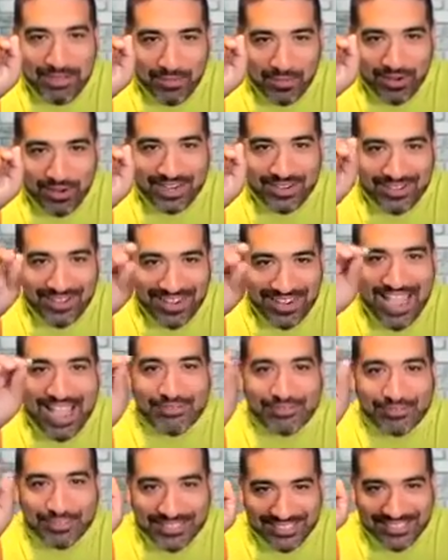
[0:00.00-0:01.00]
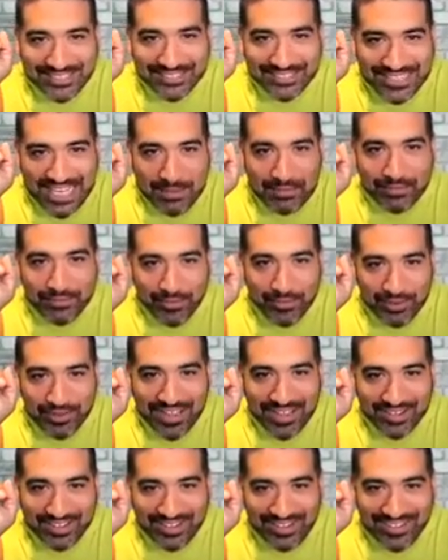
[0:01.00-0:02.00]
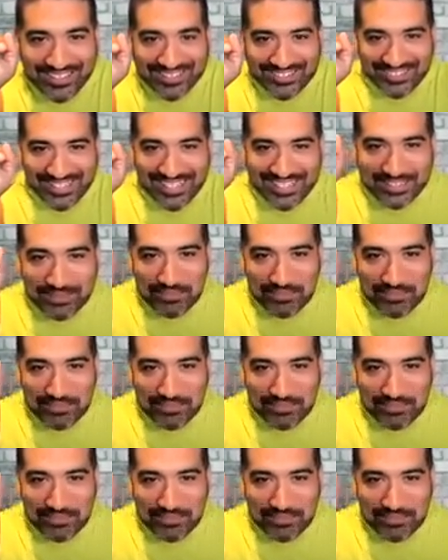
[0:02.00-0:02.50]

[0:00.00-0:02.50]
my workout done every single day before 9 o'clock. So that's